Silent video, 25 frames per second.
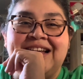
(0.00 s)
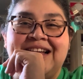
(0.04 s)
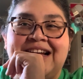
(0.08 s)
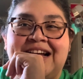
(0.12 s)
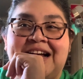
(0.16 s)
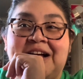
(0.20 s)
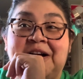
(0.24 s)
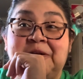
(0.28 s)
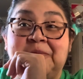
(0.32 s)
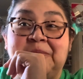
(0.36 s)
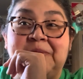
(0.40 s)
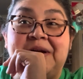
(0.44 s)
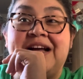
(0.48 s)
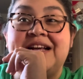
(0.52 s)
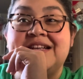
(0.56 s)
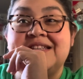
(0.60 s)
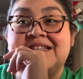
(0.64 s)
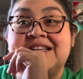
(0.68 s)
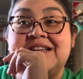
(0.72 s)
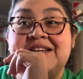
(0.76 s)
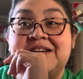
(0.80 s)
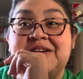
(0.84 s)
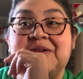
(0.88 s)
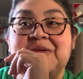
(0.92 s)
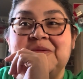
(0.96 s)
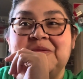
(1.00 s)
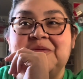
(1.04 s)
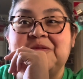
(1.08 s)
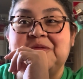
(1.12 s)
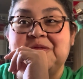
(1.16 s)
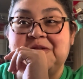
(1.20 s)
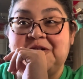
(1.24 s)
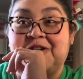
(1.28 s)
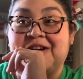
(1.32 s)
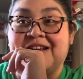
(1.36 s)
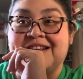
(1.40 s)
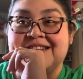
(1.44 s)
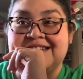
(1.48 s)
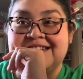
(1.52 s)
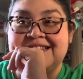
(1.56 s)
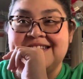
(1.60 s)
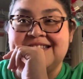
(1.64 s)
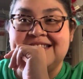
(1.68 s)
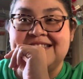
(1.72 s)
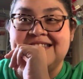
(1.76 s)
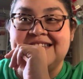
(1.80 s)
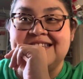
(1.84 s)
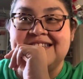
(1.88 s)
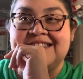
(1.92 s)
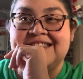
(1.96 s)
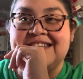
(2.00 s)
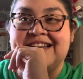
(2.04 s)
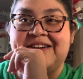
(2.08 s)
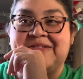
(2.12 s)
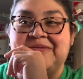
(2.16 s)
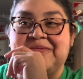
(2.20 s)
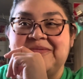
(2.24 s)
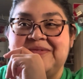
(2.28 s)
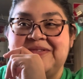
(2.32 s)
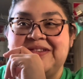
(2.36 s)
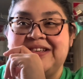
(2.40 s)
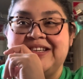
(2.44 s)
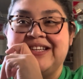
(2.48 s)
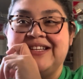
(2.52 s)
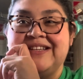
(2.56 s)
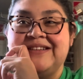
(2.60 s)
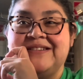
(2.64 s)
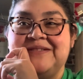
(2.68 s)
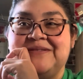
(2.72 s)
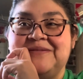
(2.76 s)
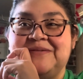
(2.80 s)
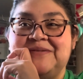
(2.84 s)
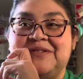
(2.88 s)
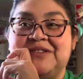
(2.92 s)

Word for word: um, as he crosses the side, the,